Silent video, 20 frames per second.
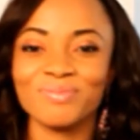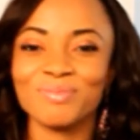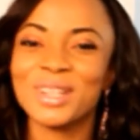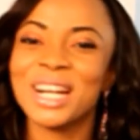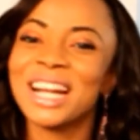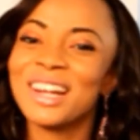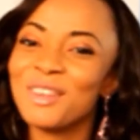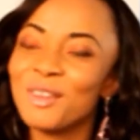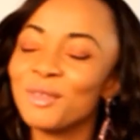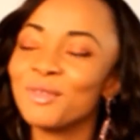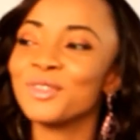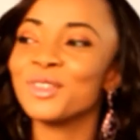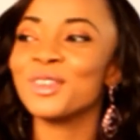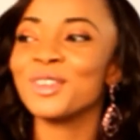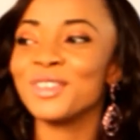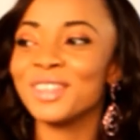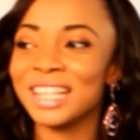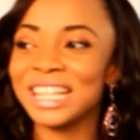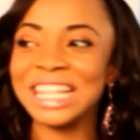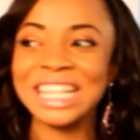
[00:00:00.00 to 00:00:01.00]
But I love
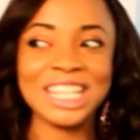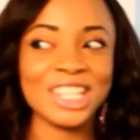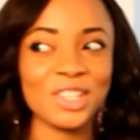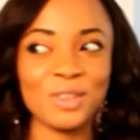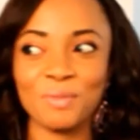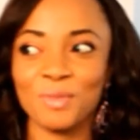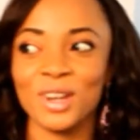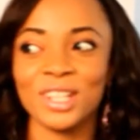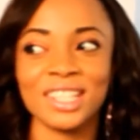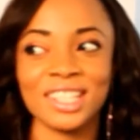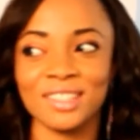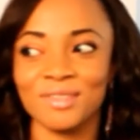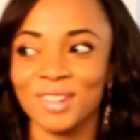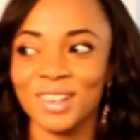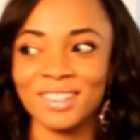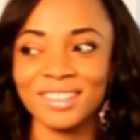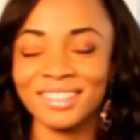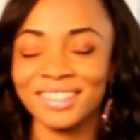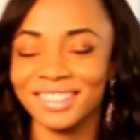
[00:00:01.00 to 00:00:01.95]
the leisure part as well.